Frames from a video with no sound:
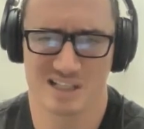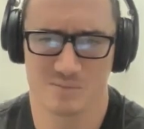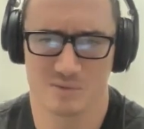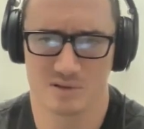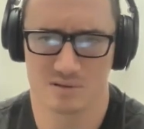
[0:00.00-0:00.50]

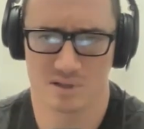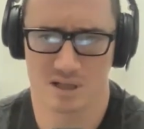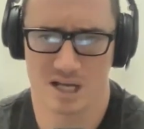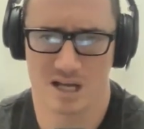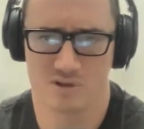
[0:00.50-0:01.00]
them and
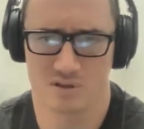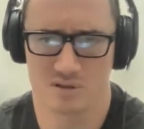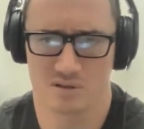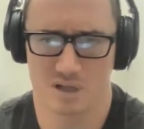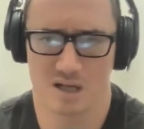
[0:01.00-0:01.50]
have your
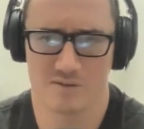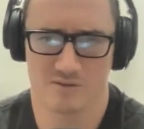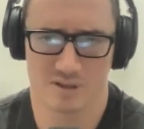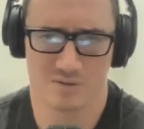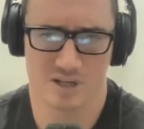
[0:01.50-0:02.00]
life
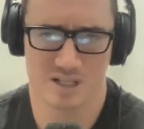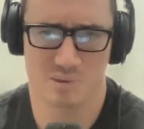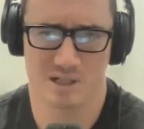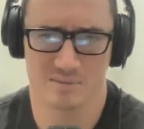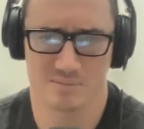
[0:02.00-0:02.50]
enriched
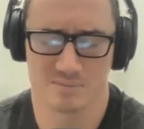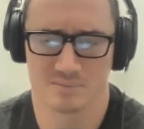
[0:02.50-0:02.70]
by them.